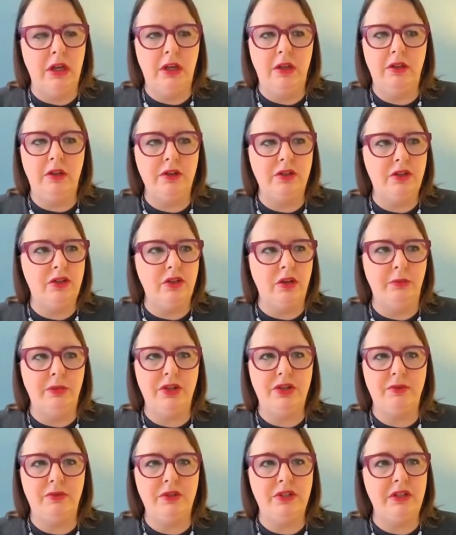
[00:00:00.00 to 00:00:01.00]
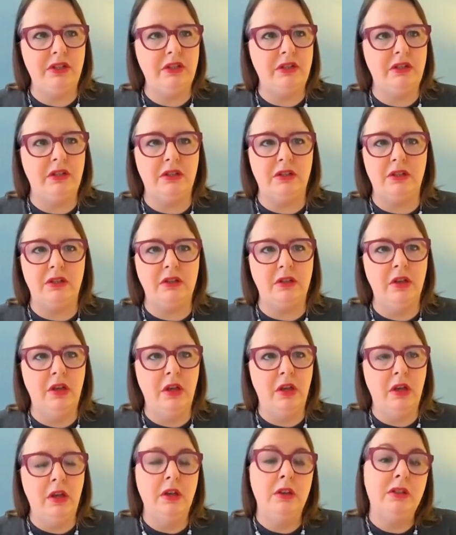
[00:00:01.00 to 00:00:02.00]
There's so much resistance.
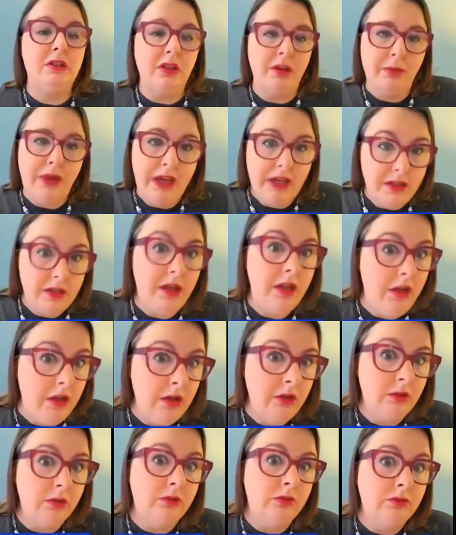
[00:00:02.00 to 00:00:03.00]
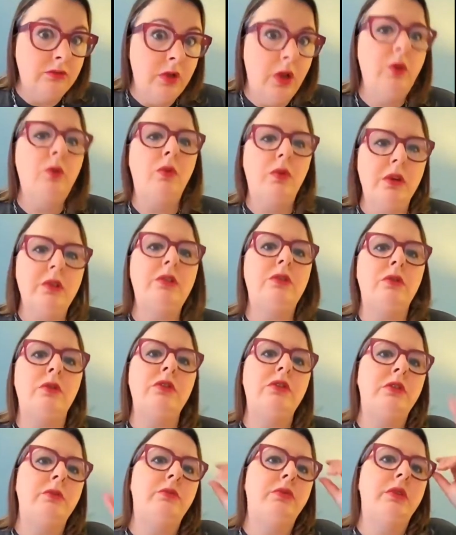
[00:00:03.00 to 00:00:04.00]
So I'm asking you, what
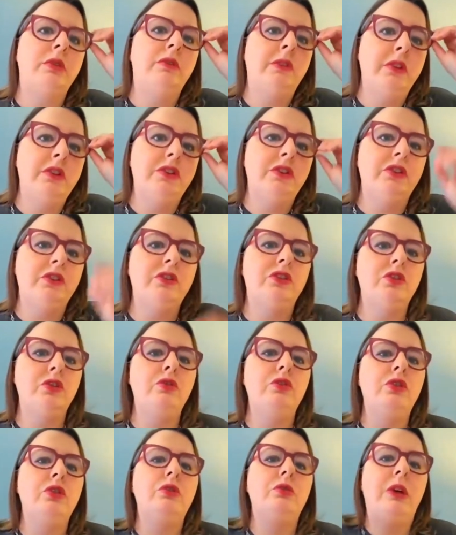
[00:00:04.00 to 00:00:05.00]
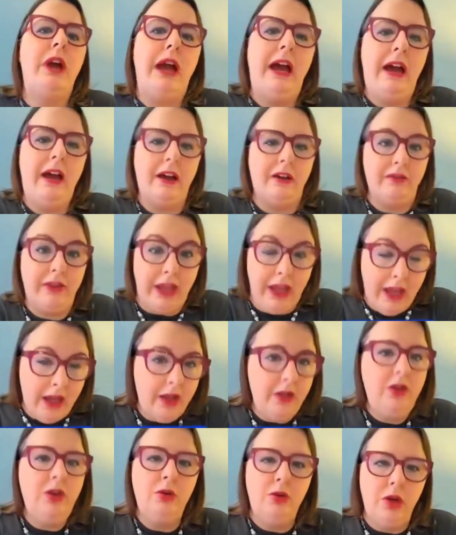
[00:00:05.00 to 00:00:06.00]
sorts of privileges do you have?
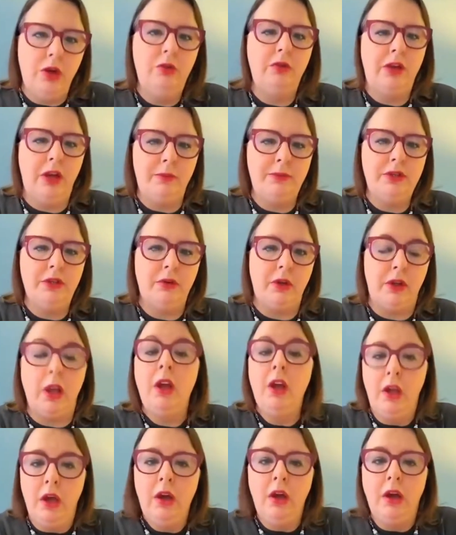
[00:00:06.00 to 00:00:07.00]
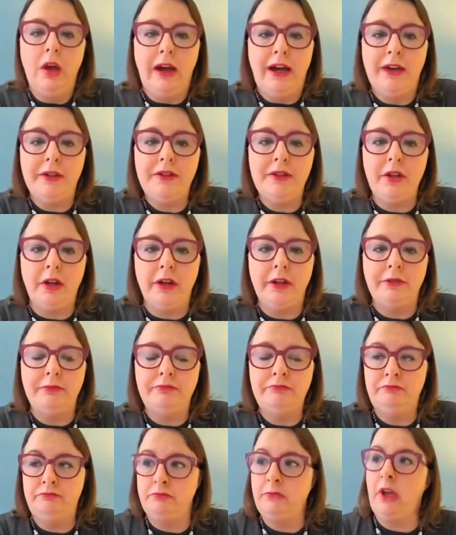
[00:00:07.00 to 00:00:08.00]
Can you own up to it? I'll start.
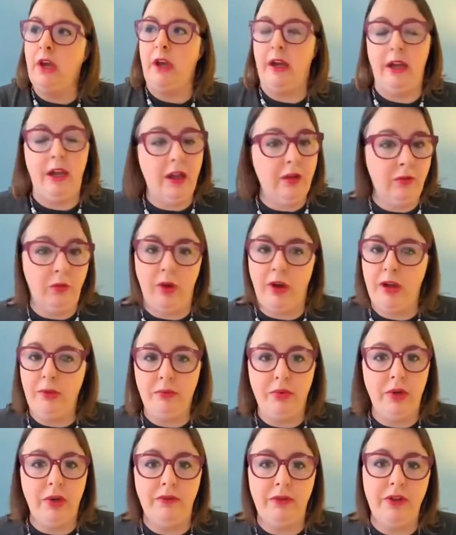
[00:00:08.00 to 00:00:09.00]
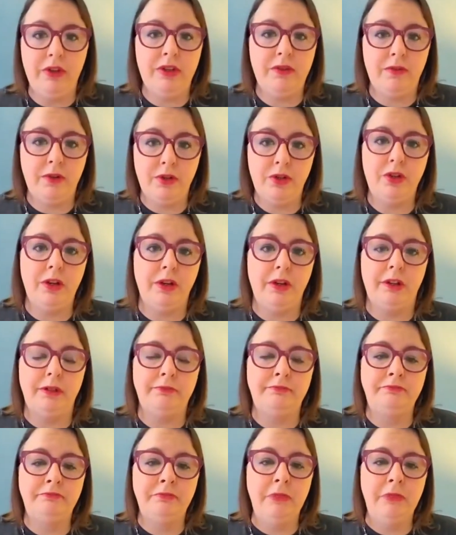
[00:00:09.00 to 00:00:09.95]
I have white privilege for sure.